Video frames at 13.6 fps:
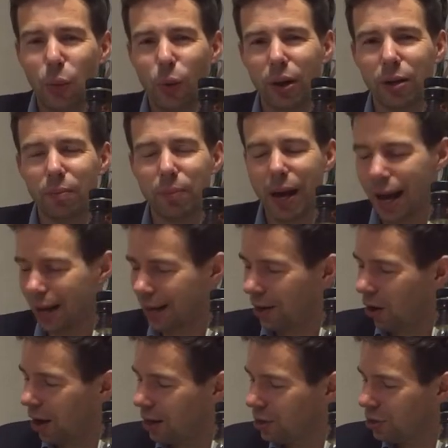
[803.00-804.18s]
Welcome back
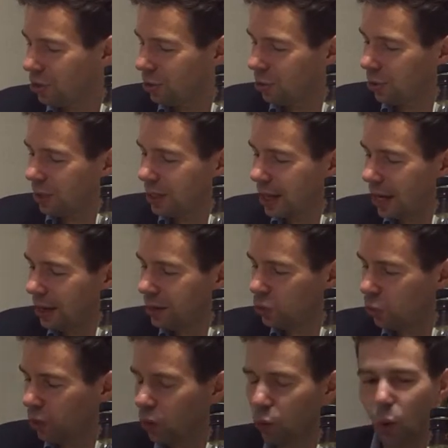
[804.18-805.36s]
onto the
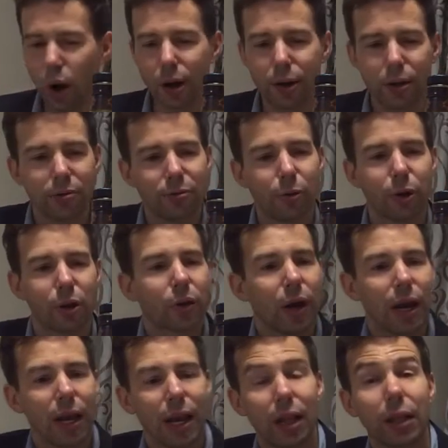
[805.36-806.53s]
Taste with Water for
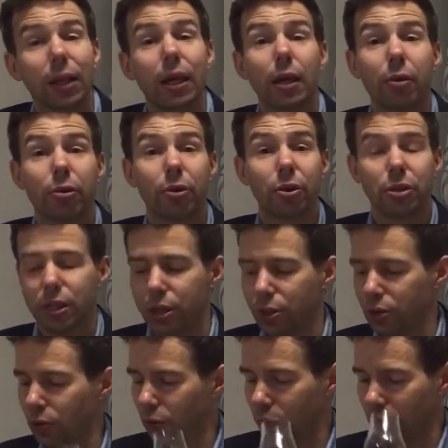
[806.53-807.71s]
Craigellachie thirteen
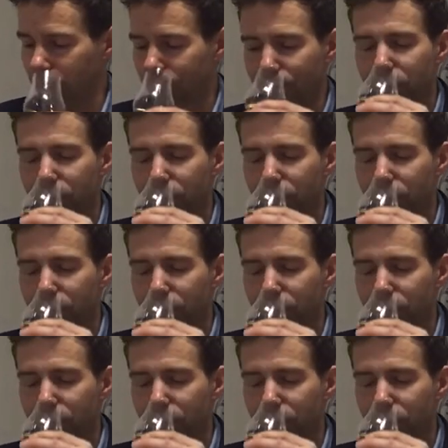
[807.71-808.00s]
year old.